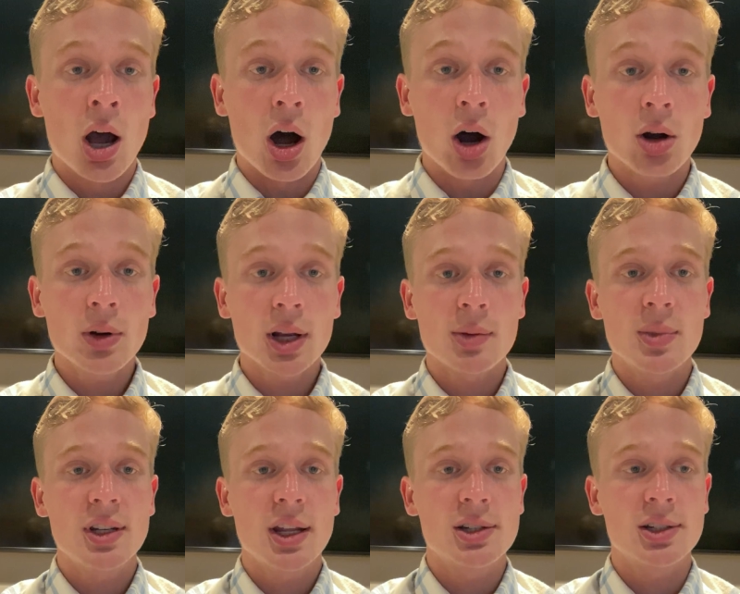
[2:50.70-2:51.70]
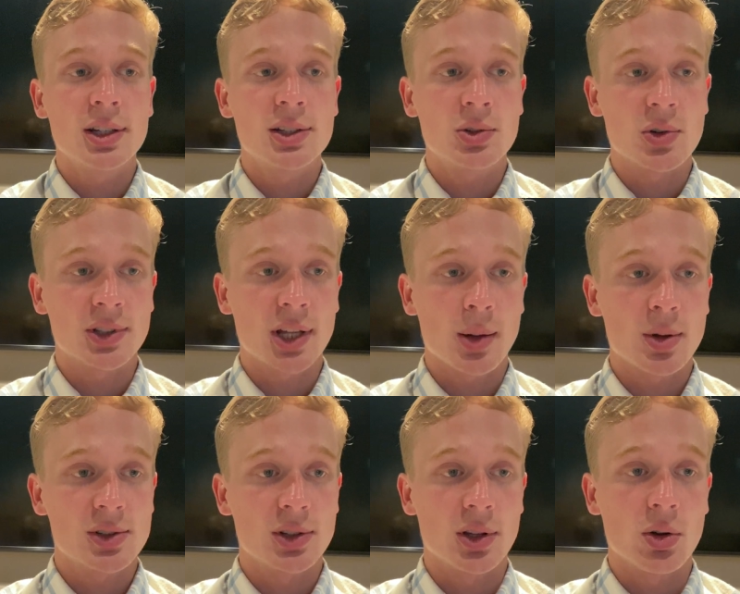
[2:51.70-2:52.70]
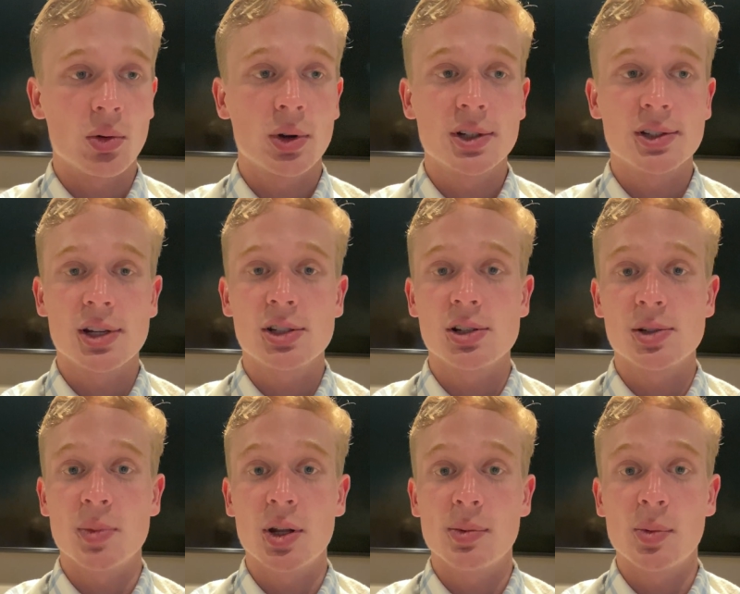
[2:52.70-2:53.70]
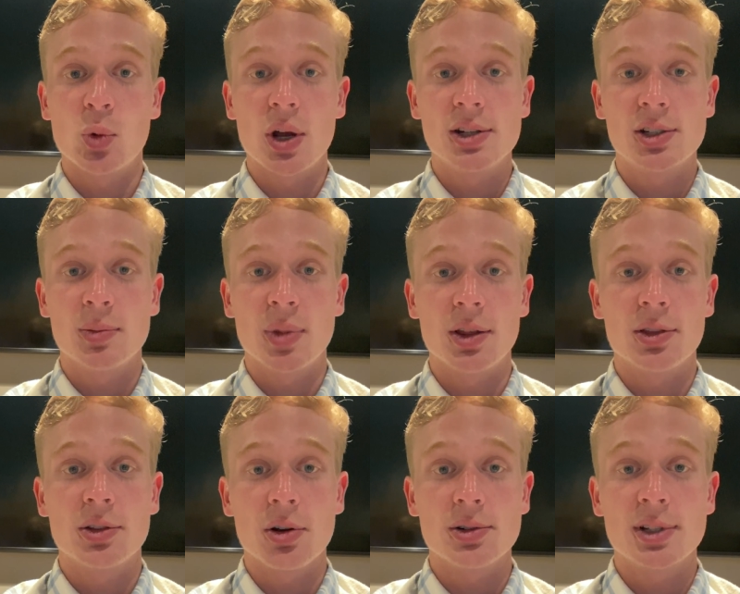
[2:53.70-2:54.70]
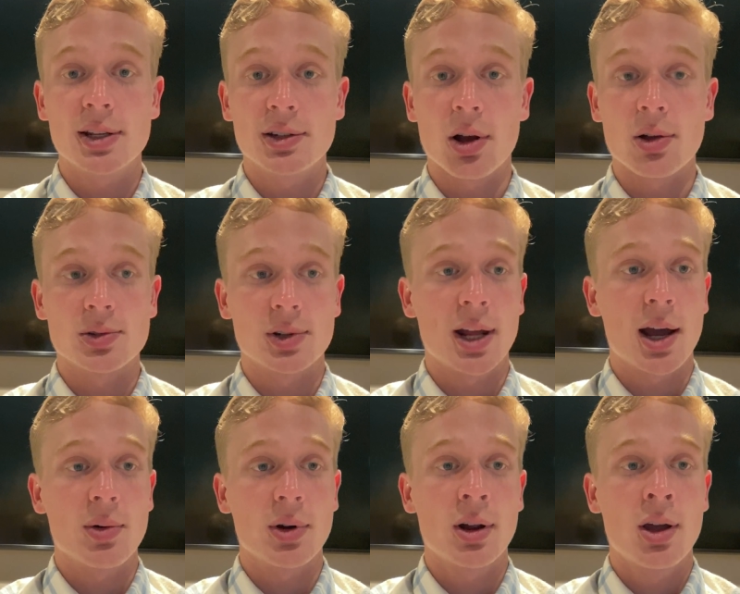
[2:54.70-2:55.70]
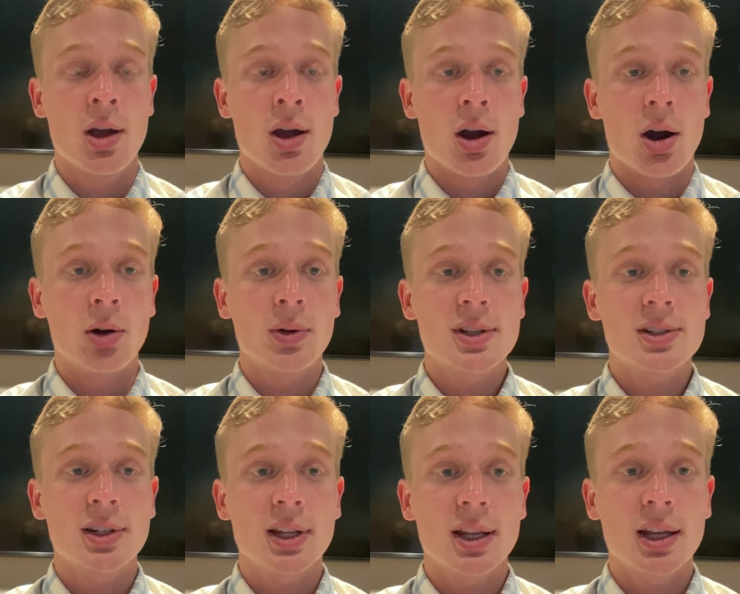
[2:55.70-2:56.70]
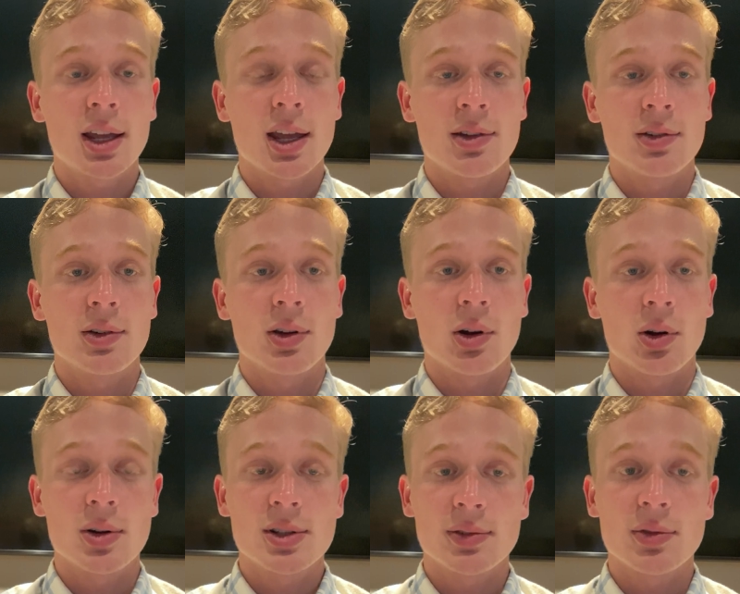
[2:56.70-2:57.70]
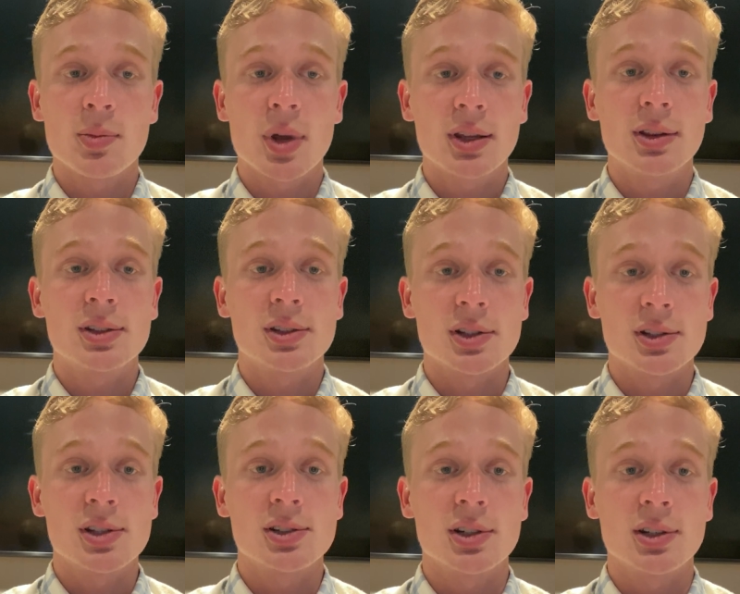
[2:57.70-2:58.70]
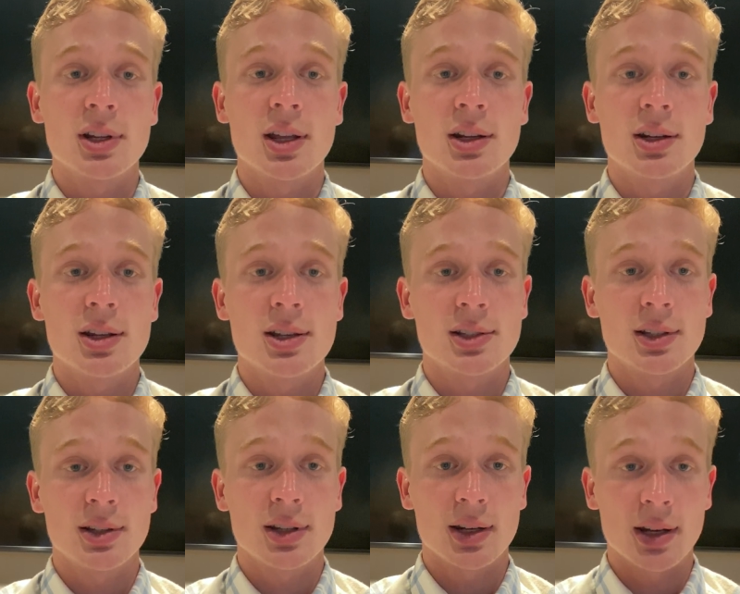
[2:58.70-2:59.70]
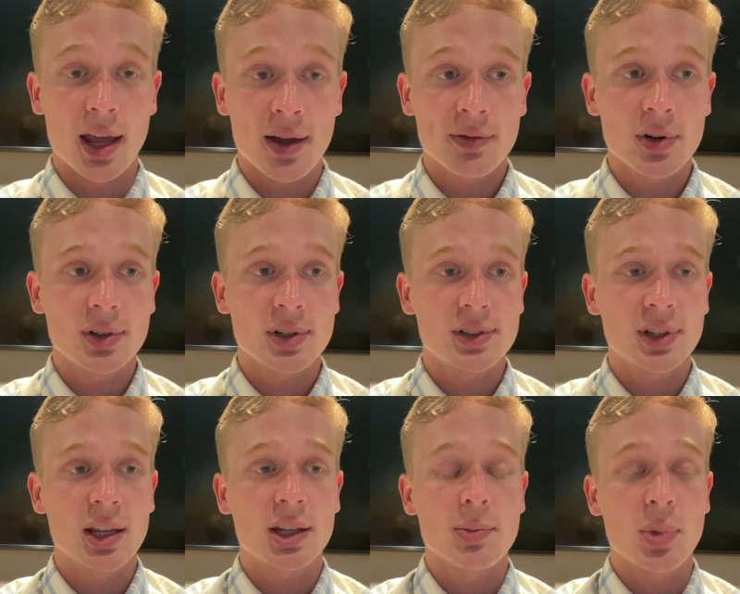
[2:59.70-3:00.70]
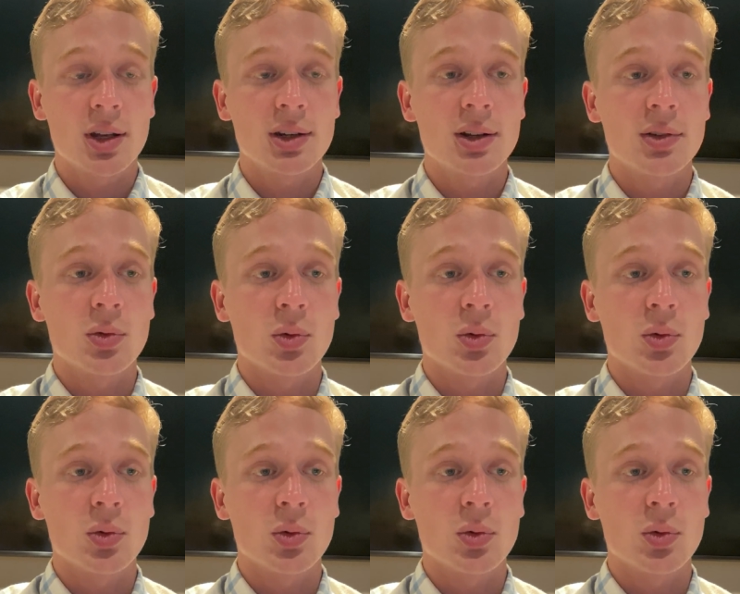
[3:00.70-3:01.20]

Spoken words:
Our recommendation is to establish the organization's minimum wage to be $13 an hour. Our reasoning and our reason for making this decision is in an effort to stay competitive